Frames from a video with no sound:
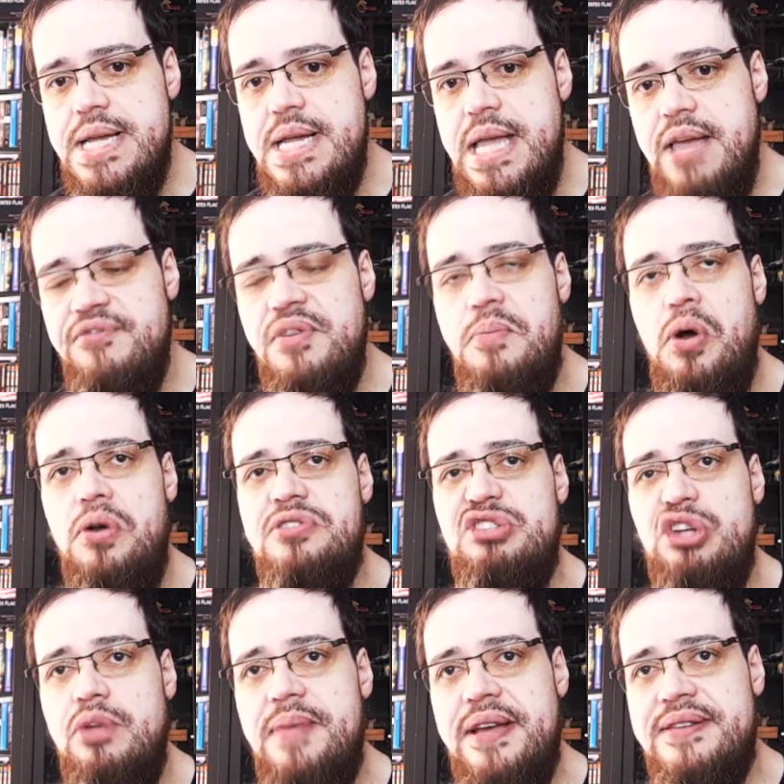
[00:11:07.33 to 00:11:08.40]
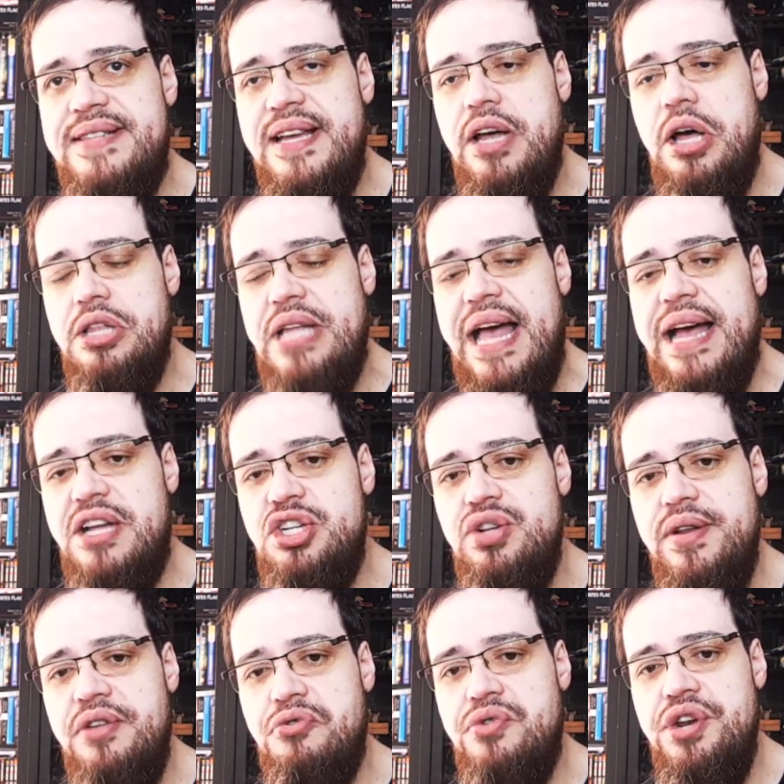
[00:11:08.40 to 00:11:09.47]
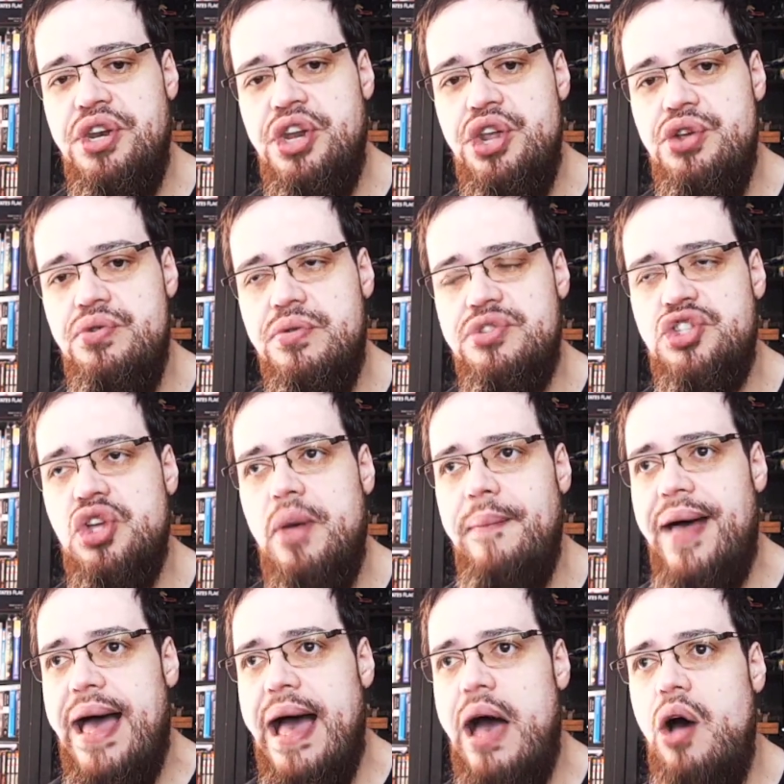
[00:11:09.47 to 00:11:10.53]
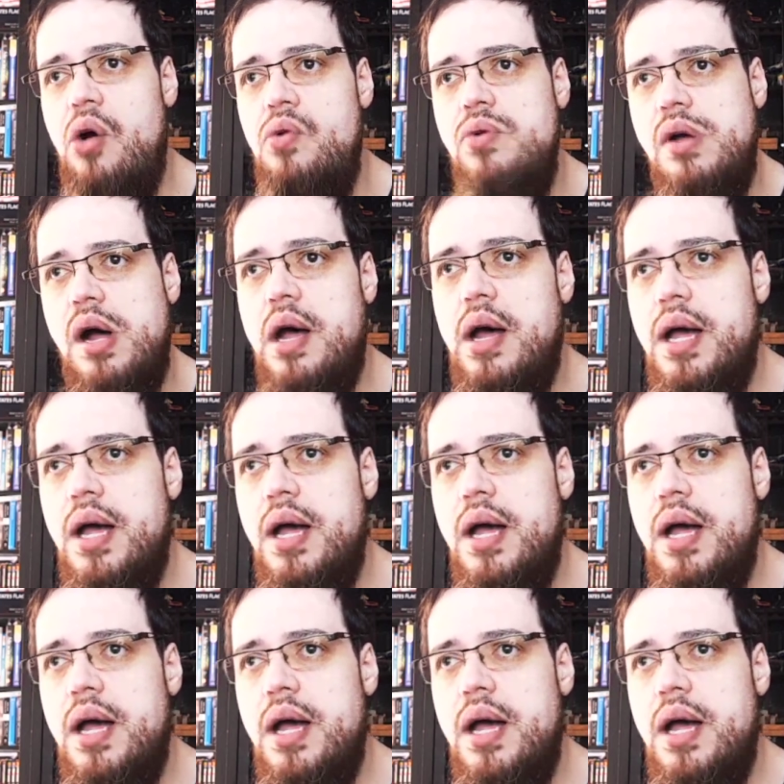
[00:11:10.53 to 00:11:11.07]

Even more so because it got actually renewed somehow.